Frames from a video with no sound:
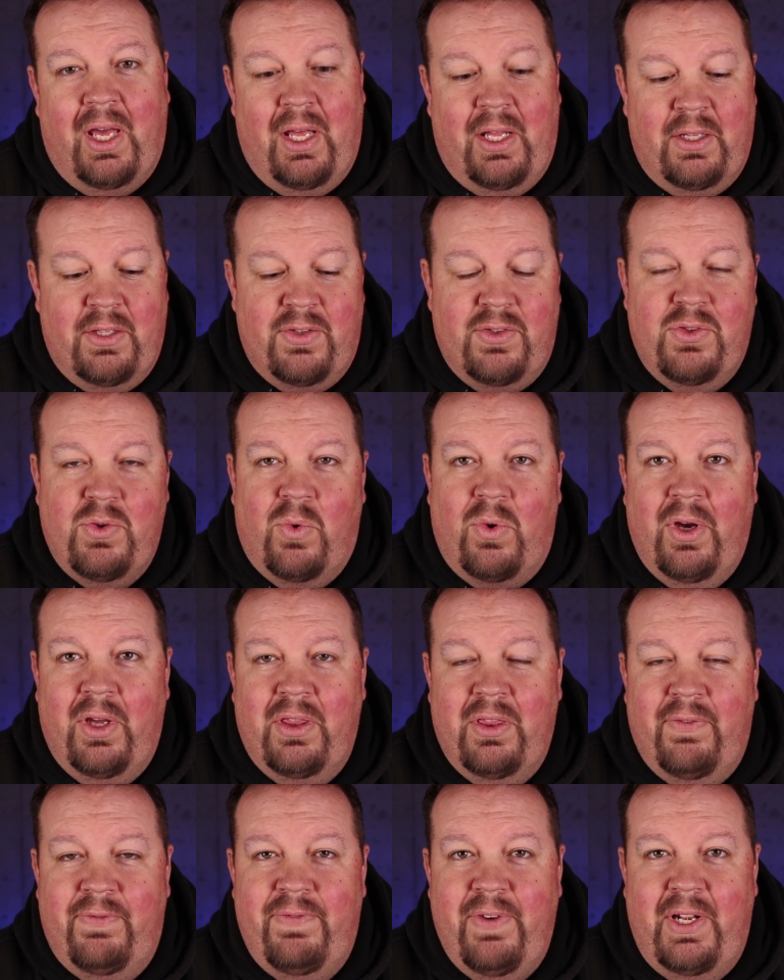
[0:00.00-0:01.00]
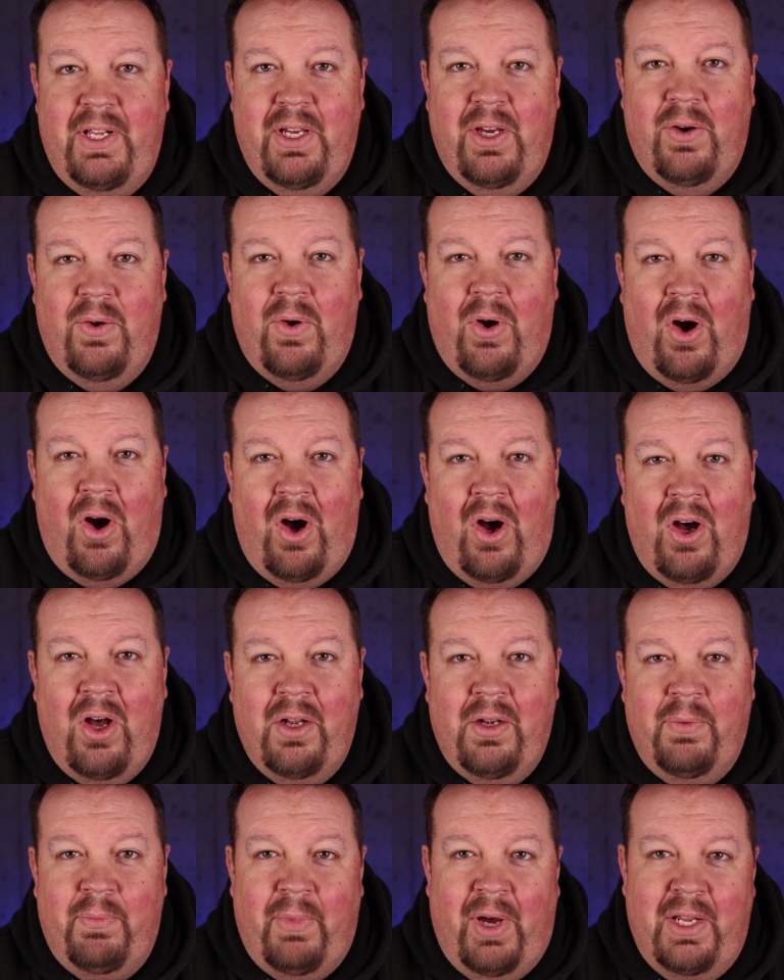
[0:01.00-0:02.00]
and storing the video
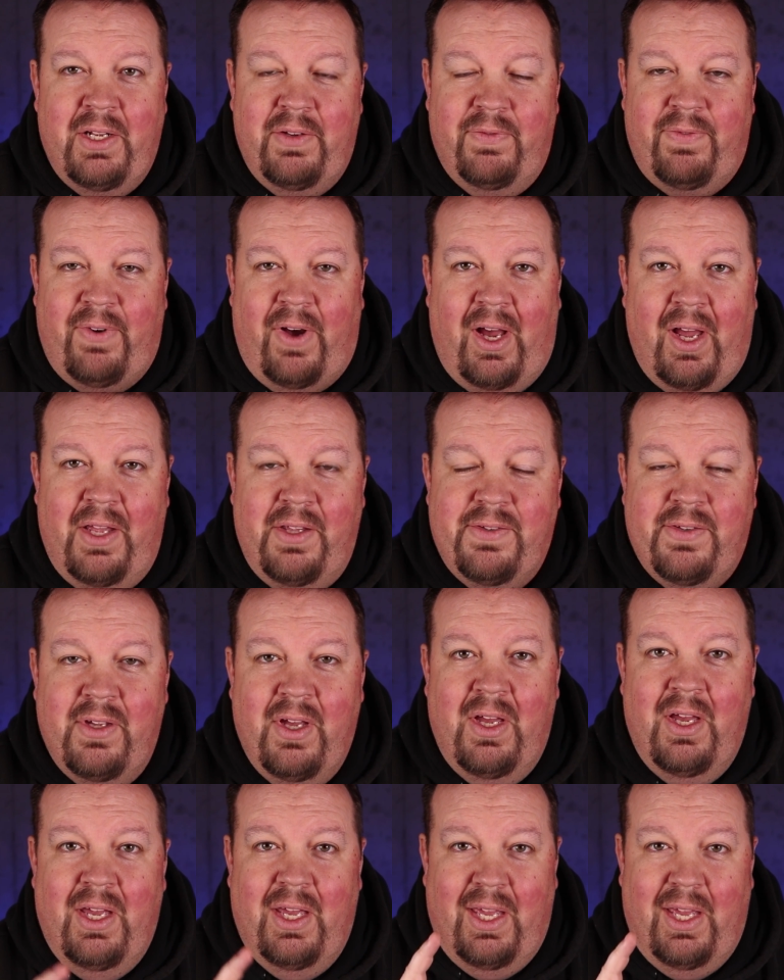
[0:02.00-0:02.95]
on my device